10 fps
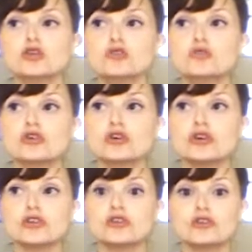you
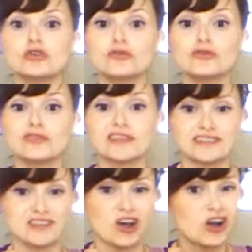could use a
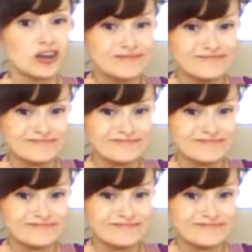sock,